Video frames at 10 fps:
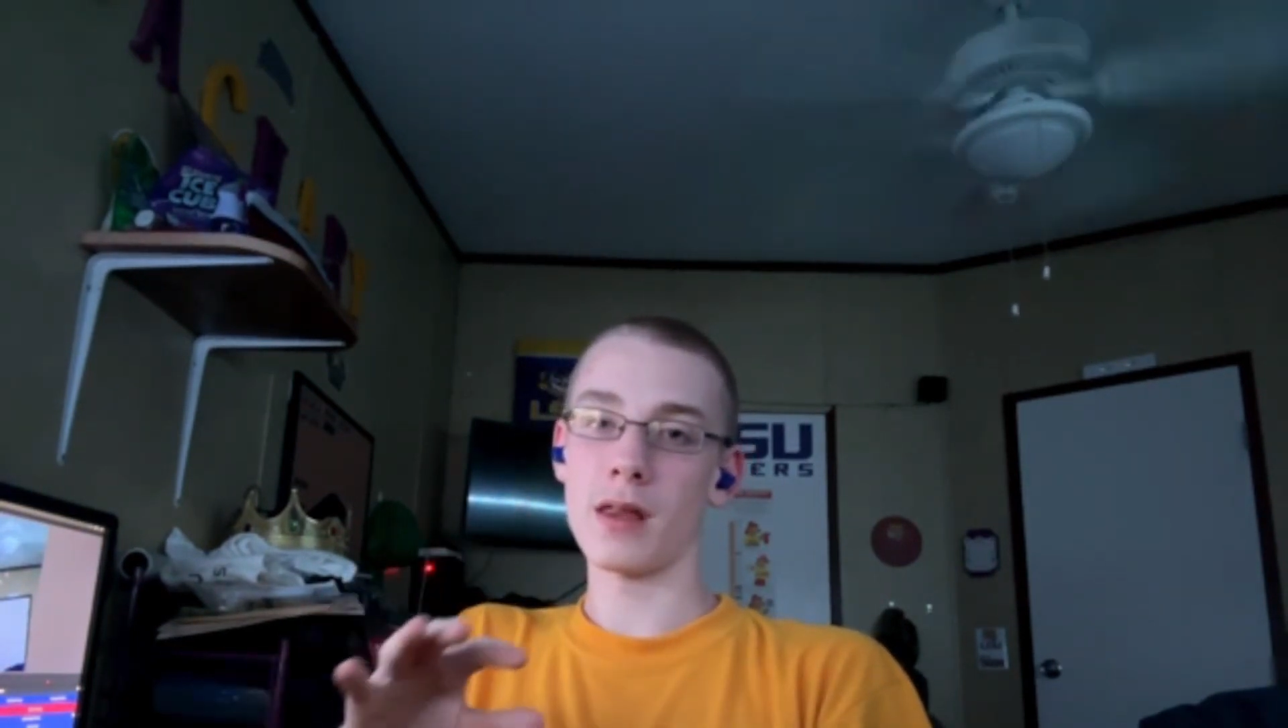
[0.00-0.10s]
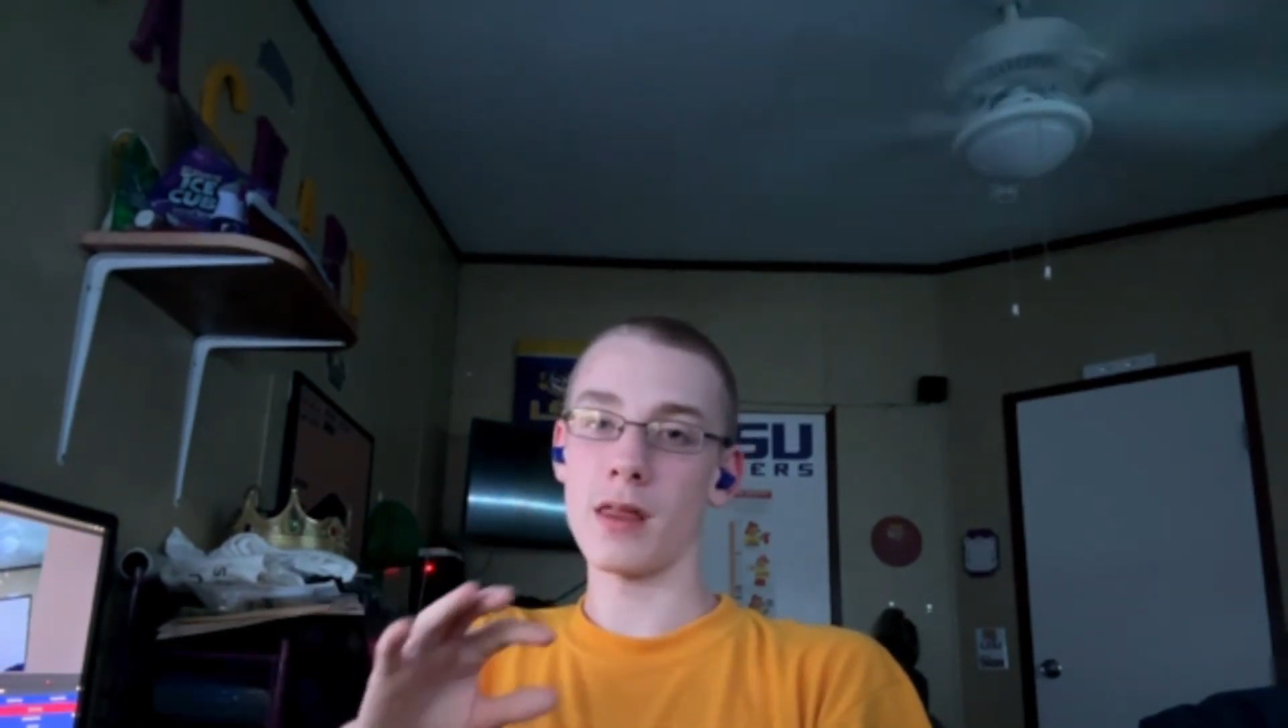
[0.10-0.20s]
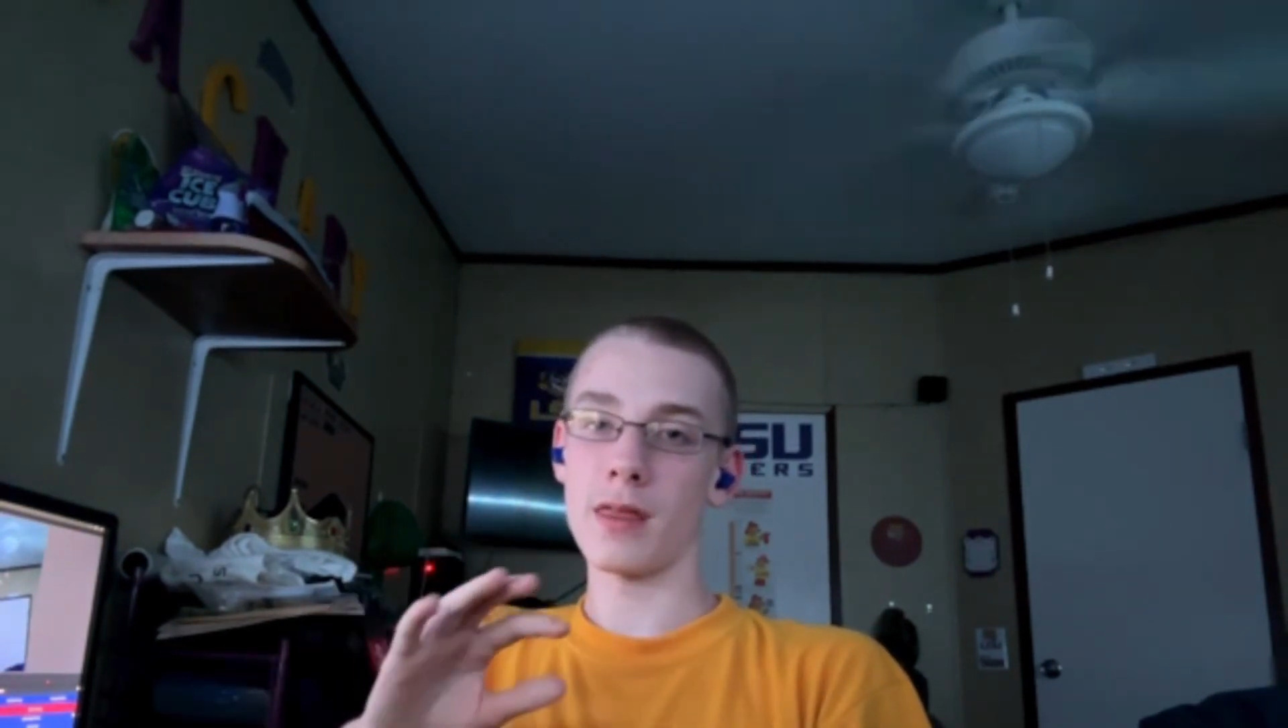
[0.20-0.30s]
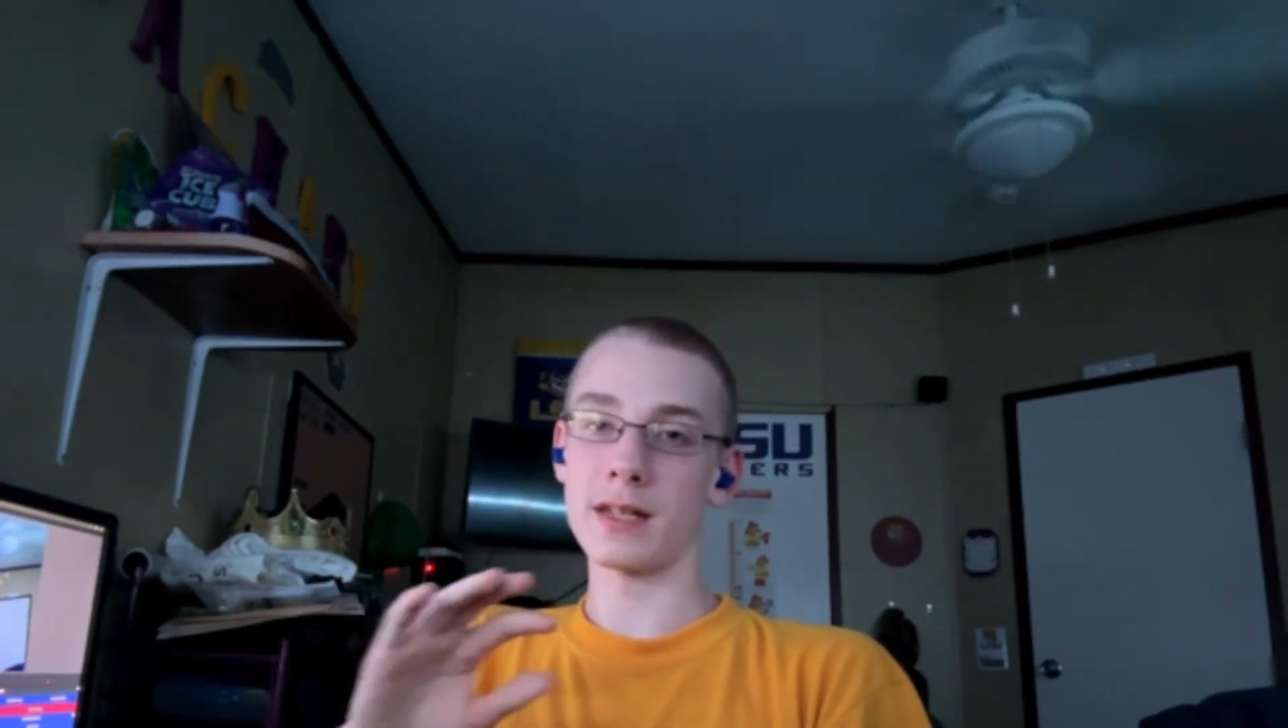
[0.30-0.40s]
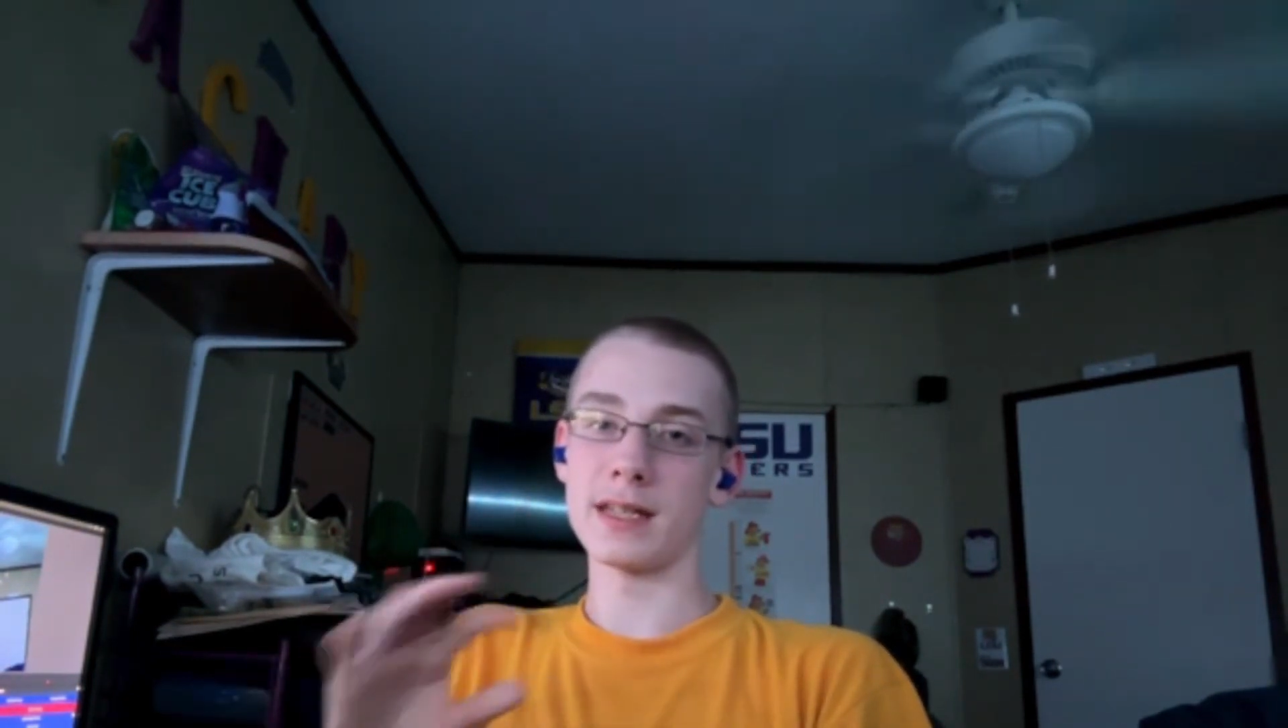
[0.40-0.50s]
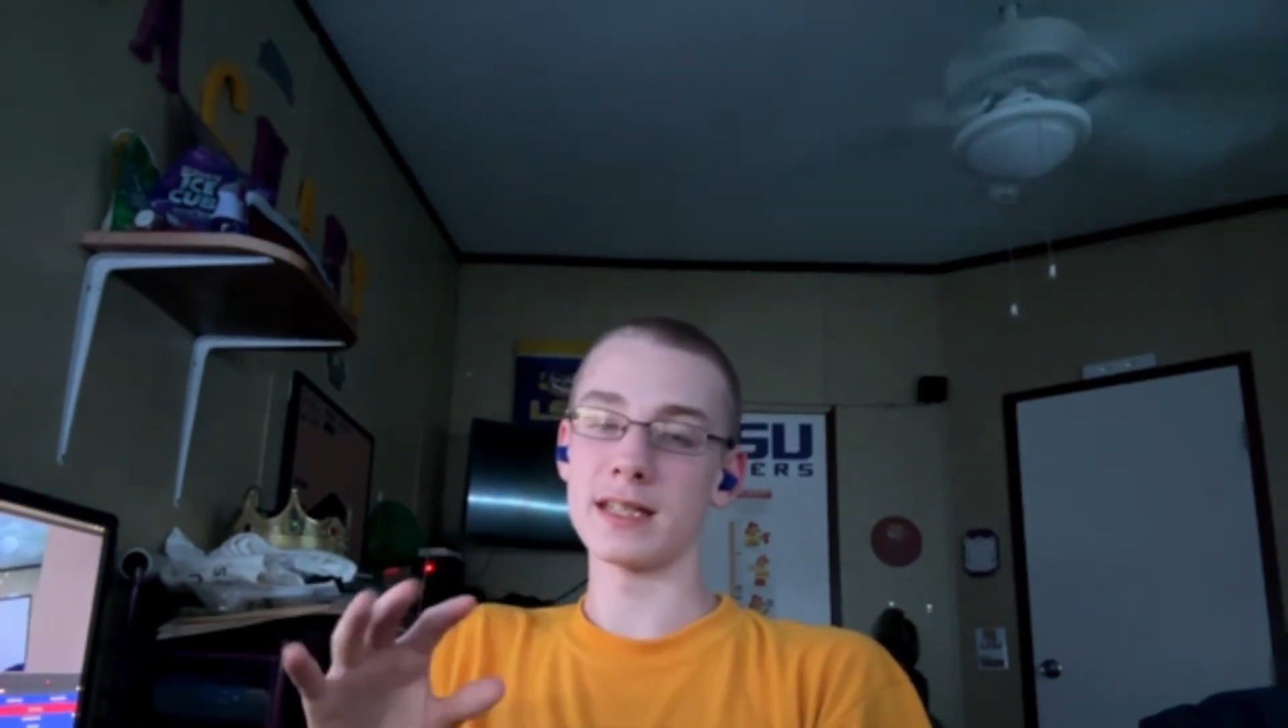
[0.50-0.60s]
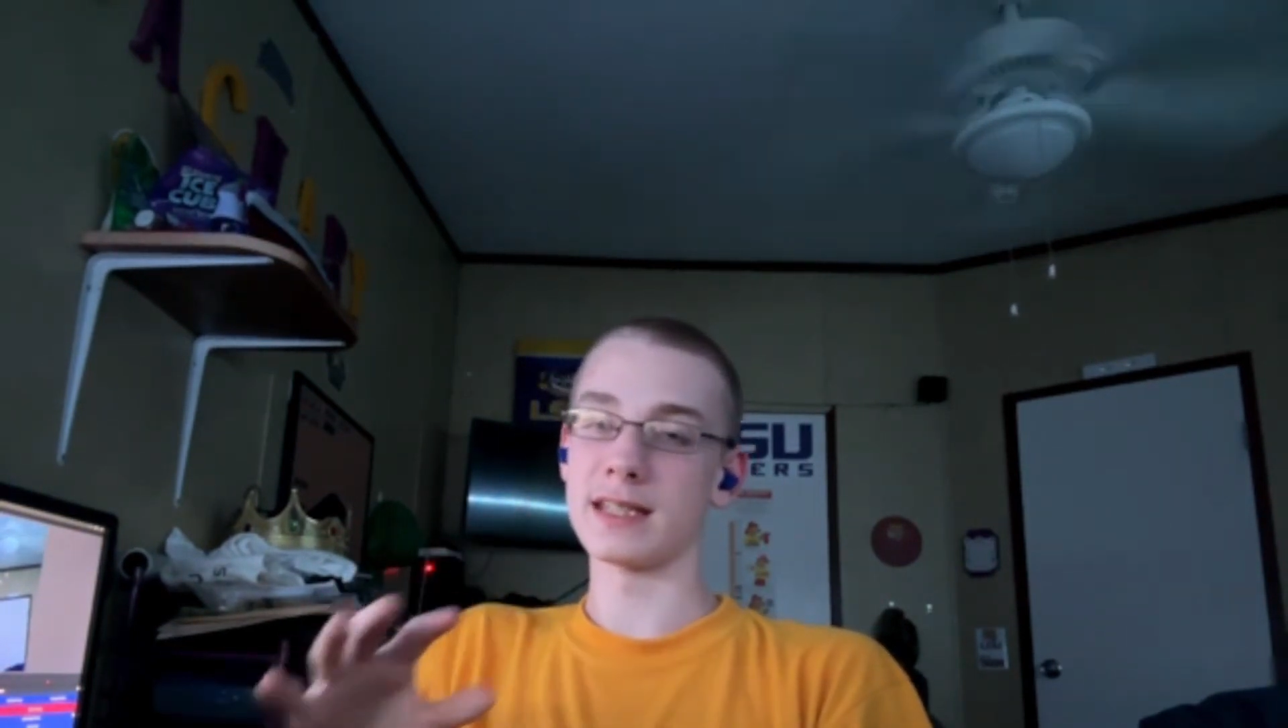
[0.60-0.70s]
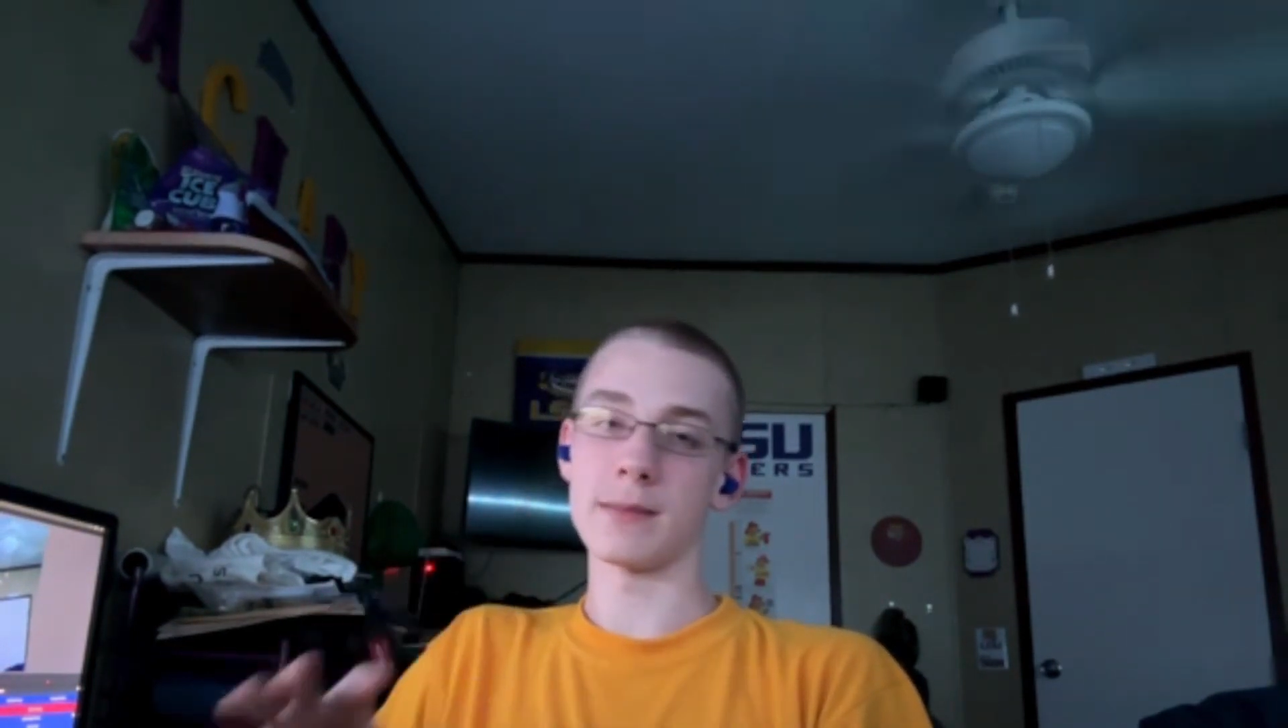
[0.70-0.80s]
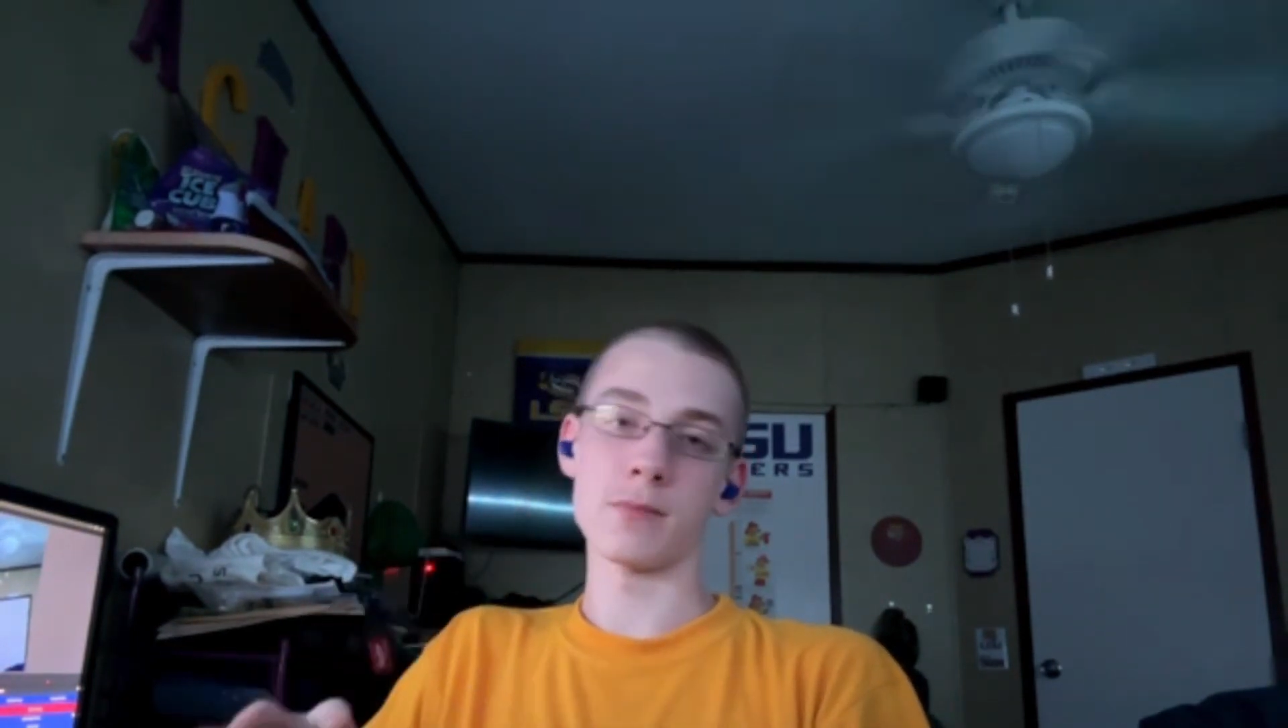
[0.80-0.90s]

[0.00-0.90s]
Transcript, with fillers: the Disney